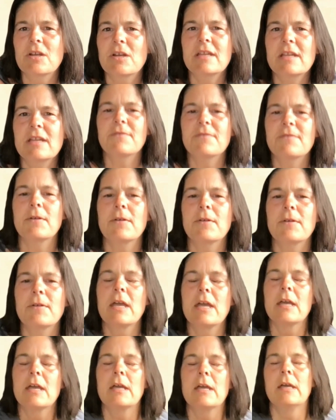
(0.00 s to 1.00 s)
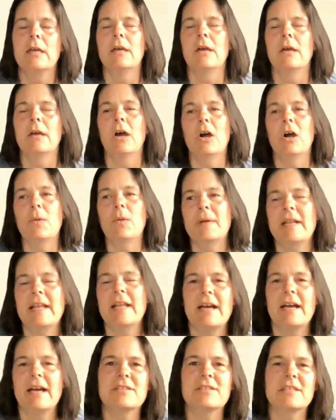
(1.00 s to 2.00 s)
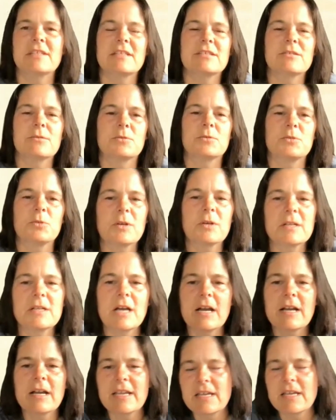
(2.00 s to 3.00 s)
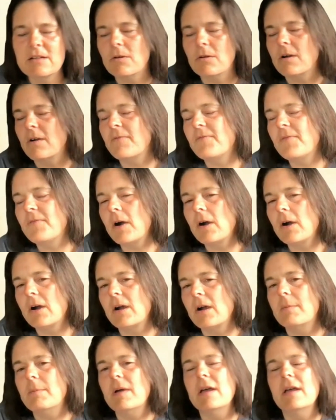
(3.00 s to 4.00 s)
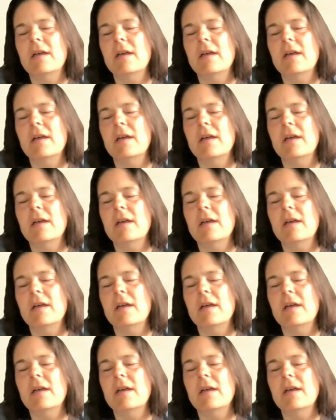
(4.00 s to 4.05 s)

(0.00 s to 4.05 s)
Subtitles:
So if open houses or door knocking or a farm